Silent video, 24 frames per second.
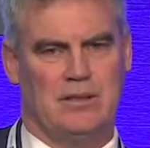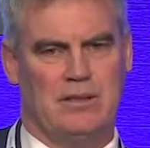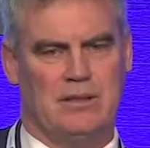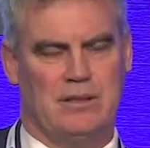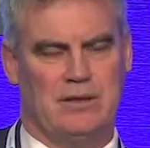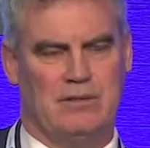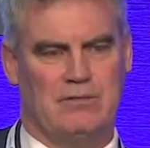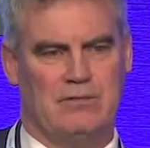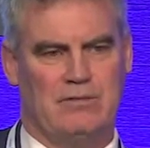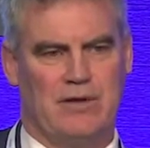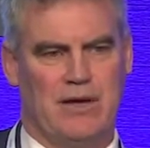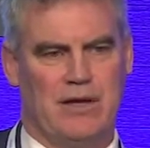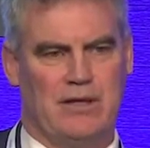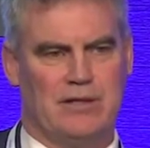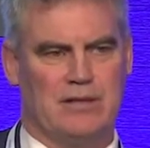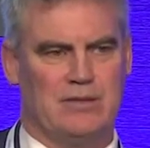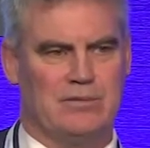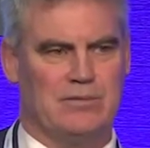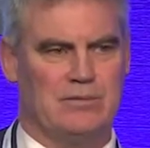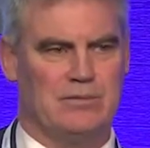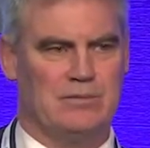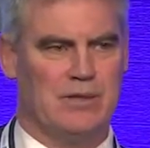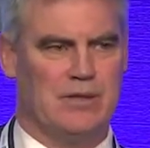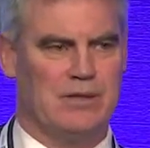then in
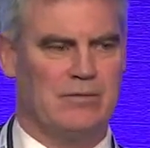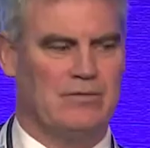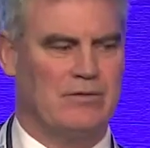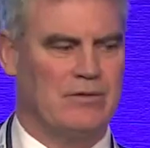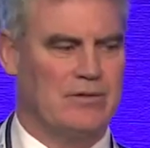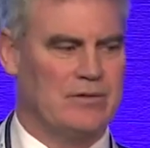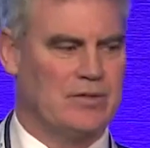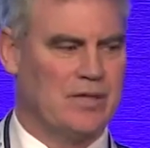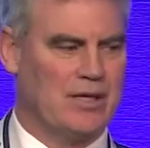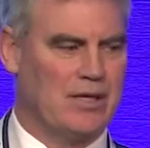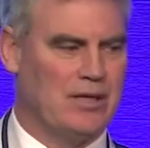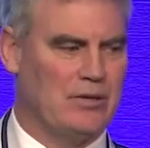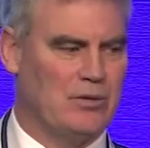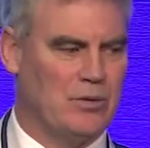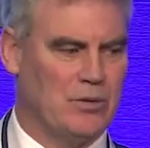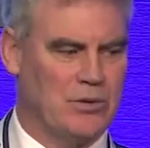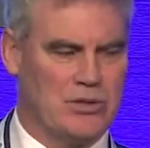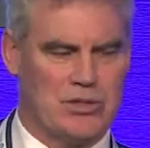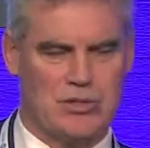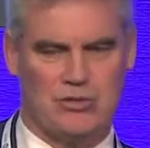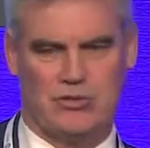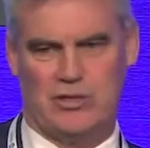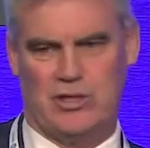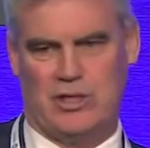fact, one of your core
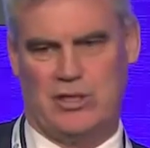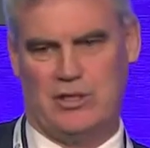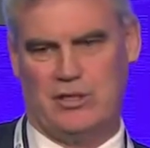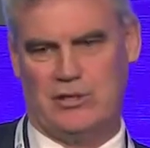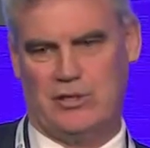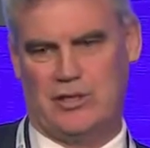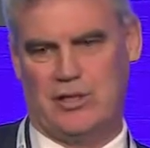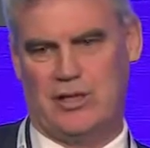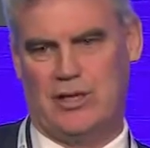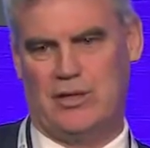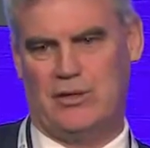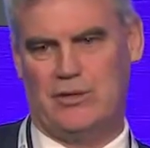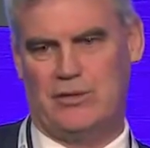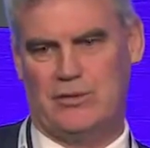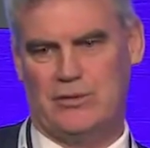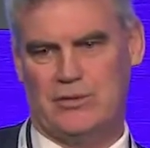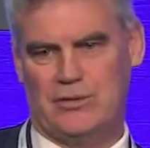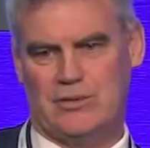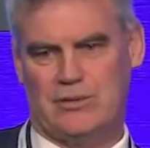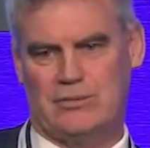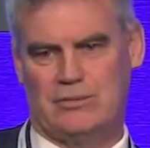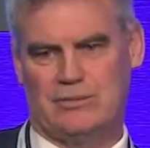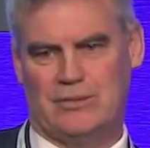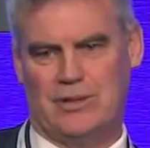strategic
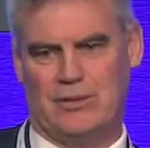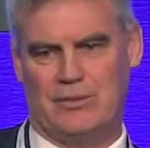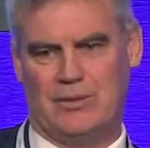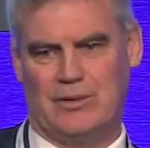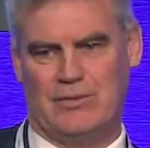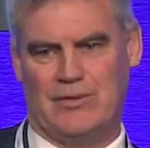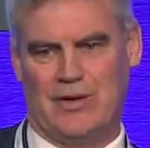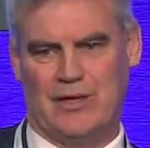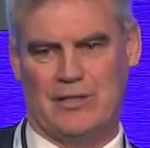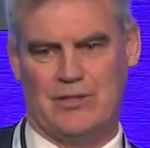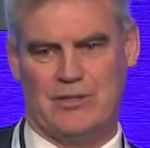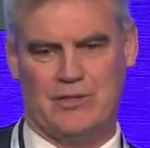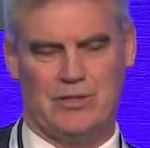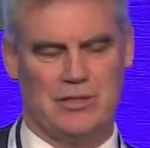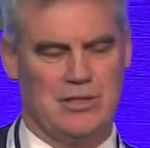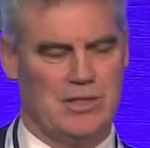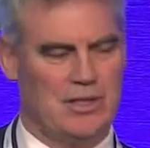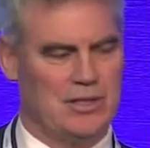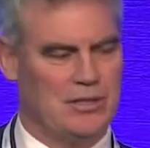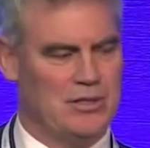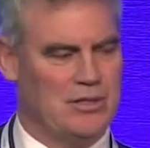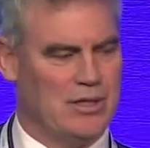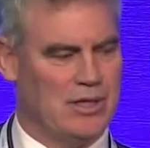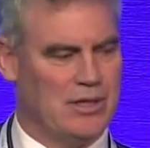goals, or one of our
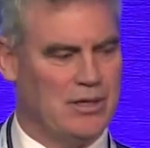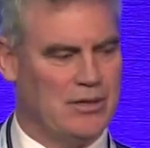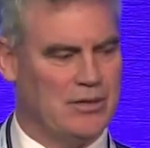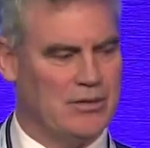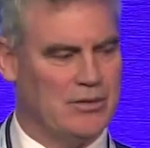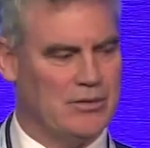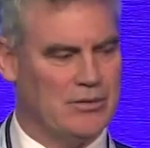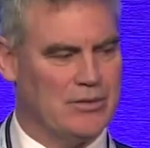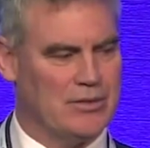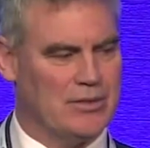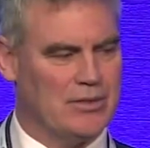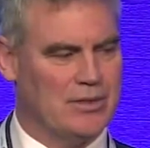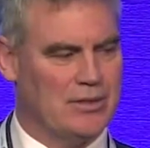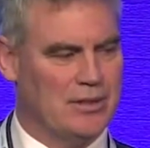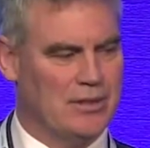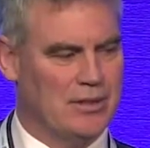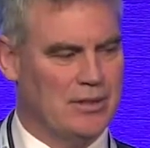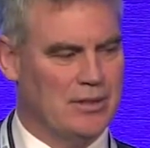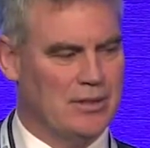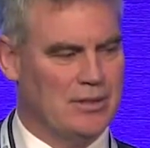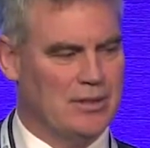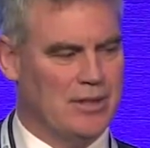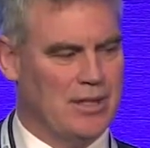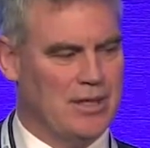strategic goals,
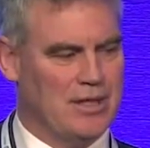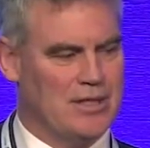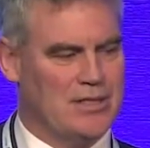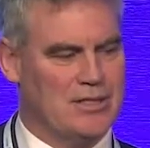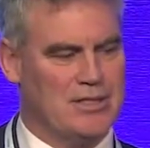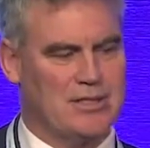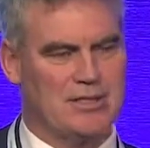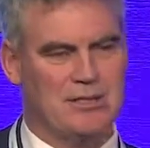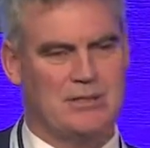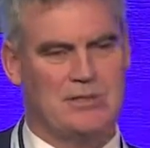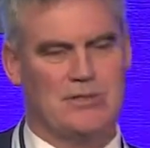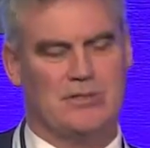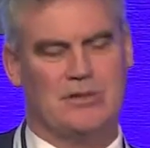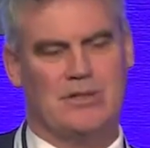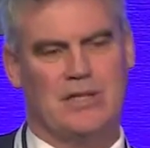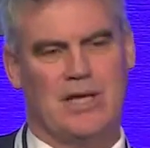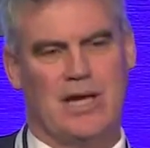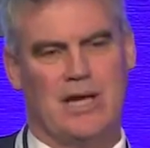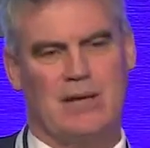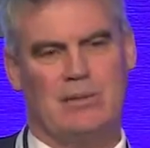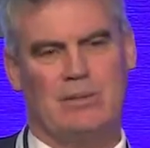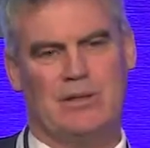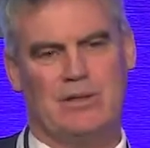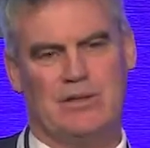is to
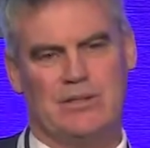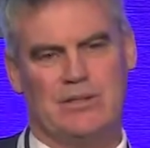enable